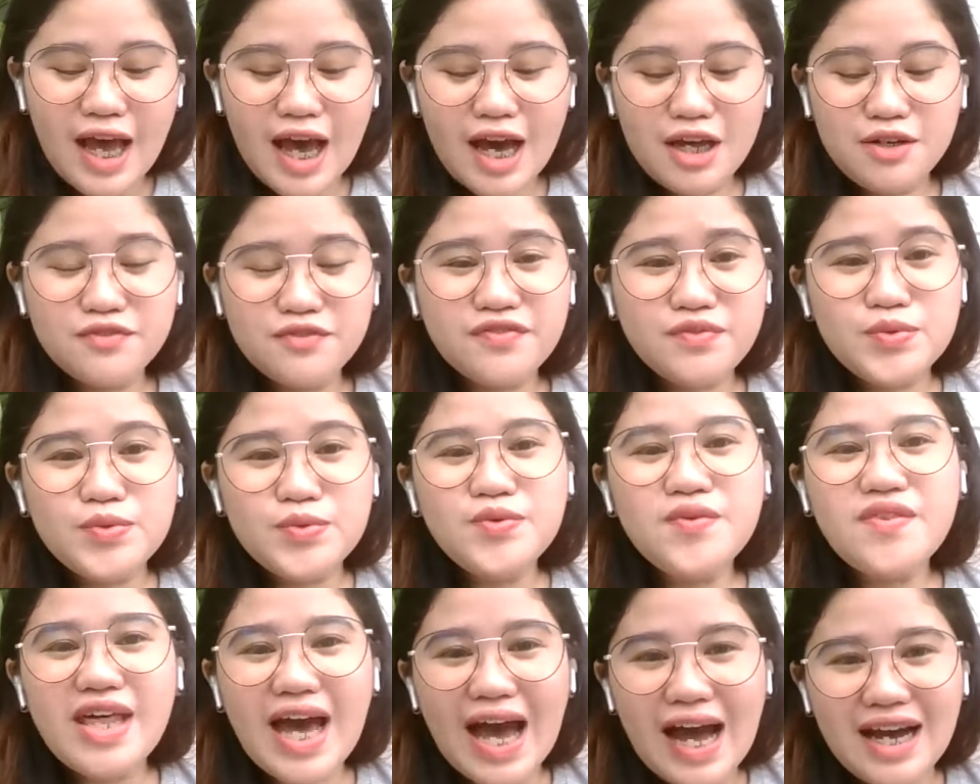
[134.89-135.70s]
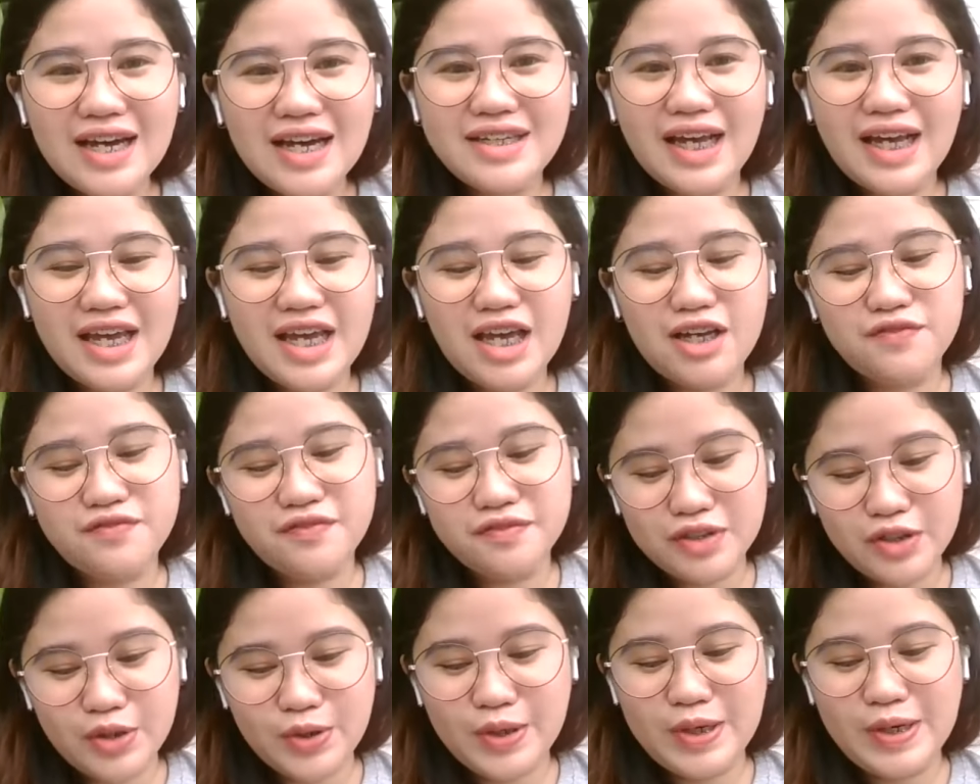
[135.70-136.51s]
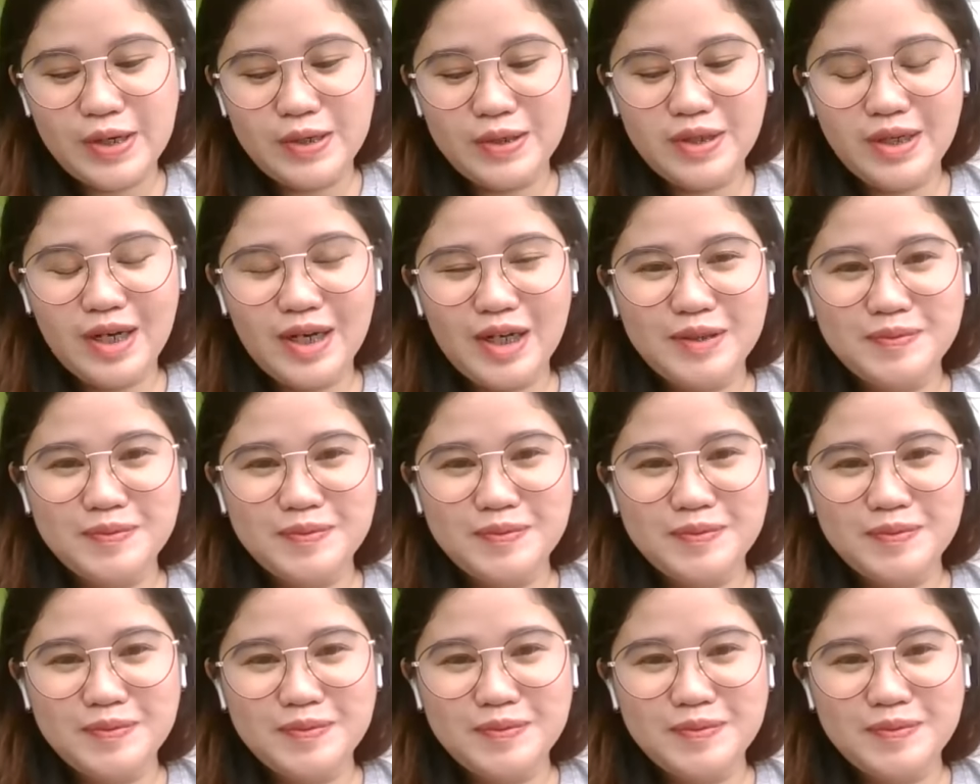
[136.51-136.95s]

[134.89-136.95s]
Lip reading: And through that, I have learned